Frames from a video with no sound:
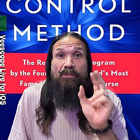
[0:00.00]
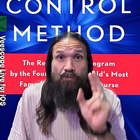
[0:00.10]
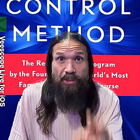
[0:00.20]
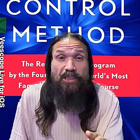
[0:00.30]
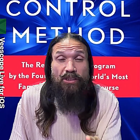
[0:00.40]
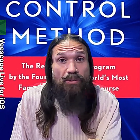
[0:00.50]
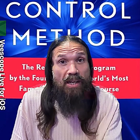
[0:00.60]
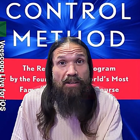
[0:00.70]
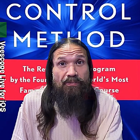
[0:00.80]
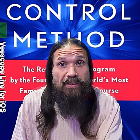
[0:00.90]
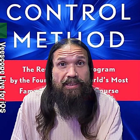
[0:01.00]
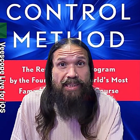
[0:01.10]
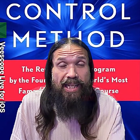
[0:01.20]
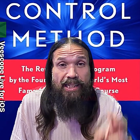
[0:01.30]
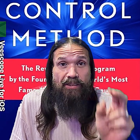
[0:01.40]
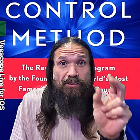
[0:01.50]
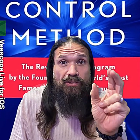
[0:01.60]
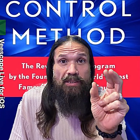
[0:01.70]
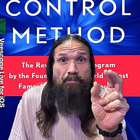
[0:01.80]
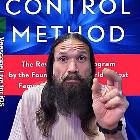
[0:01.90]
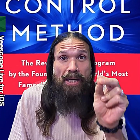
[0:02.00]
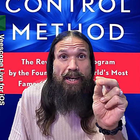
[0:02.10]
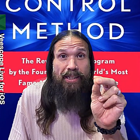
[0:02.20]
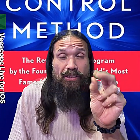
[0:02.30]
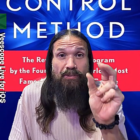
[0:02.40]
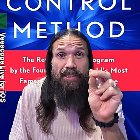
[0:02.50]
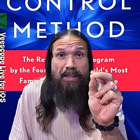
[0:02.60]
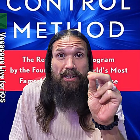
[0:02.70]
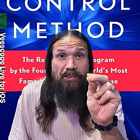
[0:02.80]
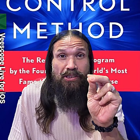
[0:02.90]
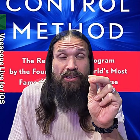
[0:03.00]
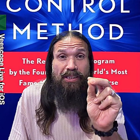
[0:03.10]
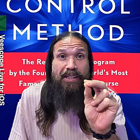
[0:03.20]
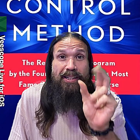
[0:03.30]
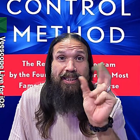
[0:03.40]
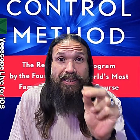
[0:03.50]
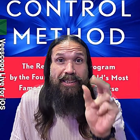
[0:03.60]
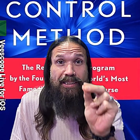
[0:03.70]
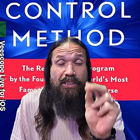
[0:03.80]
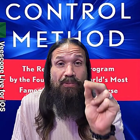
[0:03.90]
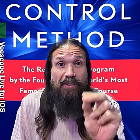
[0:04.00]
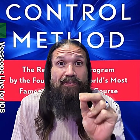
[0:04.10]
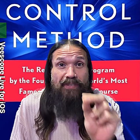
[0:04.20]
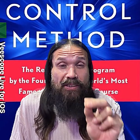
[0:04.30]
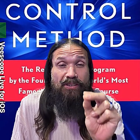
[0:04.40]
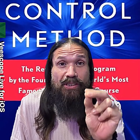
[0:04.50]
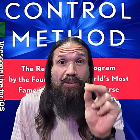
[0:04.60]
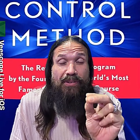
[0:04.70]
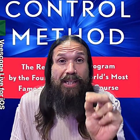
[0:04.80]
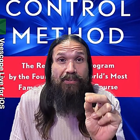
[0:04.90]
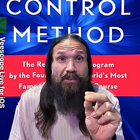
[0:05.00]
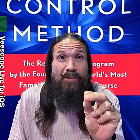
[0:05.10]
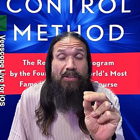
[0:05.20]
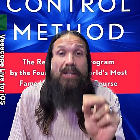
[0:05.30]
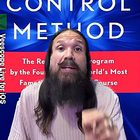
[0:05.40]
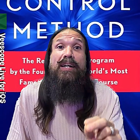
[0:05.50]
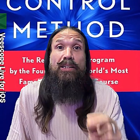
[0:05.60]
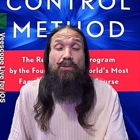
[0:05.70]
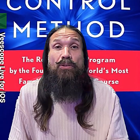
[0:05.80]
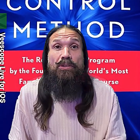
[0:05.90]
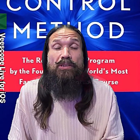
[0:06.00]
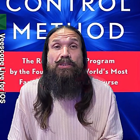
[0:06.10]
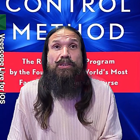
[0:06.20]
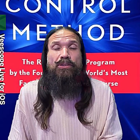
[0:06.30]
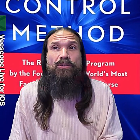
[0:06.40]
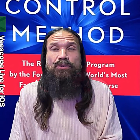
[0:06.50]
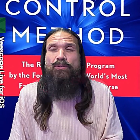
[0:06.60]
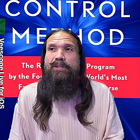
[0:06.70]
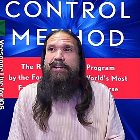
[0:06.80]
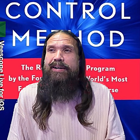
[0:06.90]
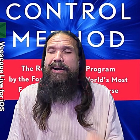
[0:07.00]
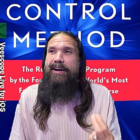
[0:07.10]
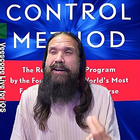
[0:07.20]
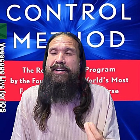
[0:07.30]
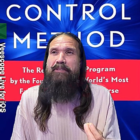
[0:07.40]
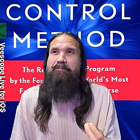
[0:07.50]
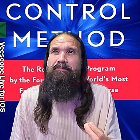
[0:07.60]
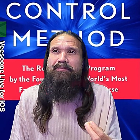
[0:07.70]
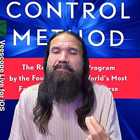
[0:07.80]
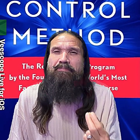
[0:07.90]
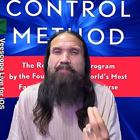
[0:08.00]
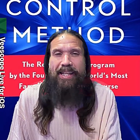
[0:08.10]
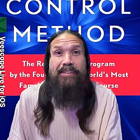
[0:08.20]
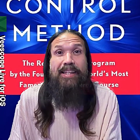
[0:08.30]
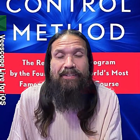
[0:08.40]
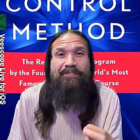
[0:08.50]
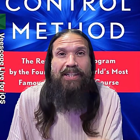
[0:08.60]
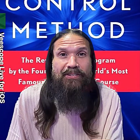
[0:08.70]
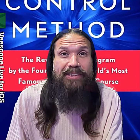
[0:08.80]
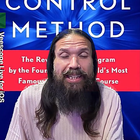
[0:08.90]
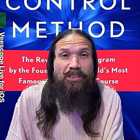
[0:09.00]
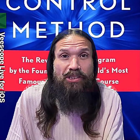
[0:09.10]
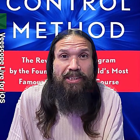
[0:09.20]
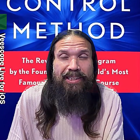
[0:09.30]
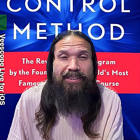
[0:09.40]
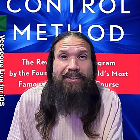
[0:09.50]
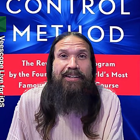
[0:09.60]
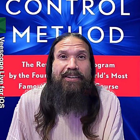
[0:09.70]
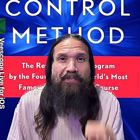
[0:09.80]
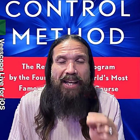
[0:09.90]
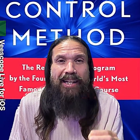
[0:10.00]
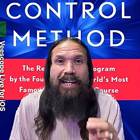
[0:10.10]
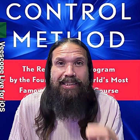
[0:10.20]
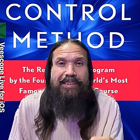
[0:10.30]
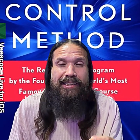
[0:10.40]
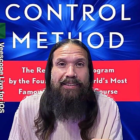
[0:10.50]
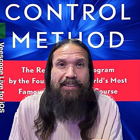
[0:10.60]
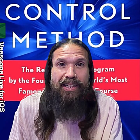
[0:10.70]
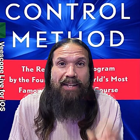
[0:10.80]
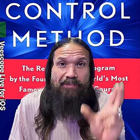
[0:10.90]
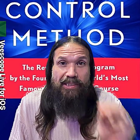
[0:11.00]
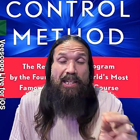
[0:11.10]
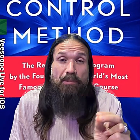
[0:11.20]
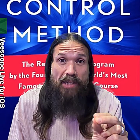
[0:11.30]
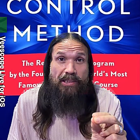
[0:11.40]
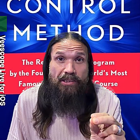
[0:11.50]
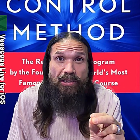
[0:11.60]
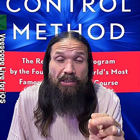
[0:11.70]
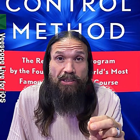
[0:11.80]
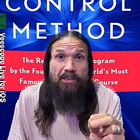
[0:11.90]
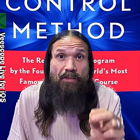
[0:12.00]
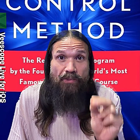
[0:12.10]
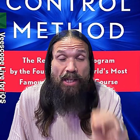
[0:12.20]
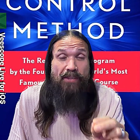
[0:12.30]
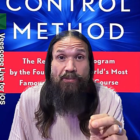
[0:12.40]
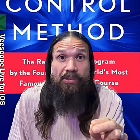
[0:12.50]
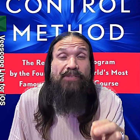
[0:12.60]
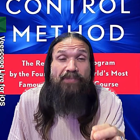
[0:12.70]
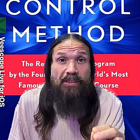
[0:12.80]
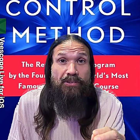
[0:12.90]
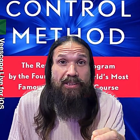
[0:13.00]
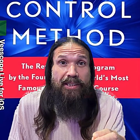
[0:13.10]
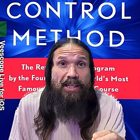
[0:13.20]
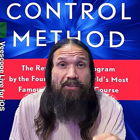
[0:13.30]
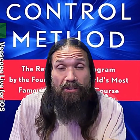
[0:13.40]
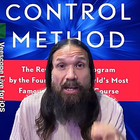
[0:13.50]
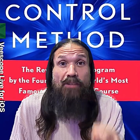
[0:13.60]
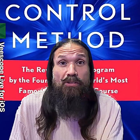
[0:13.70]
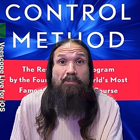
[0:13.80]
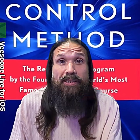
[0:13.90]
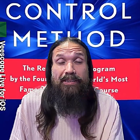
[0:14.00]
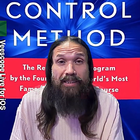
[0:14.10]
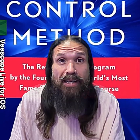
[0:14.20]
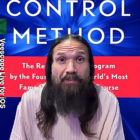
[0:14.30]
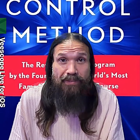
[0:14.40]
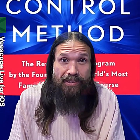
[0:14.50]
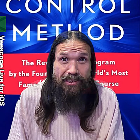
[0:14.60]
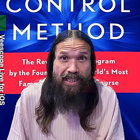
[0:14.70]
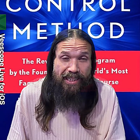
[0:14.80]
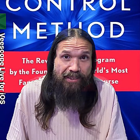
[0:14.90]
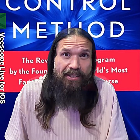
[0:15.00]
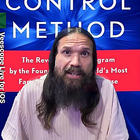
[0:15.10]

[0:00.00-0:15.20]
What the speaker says: reach your alpha state, you combine, you touch these three fingers together in order to make that foundation, that idea that every time I touch the three fingers together, I will be in an alpha state.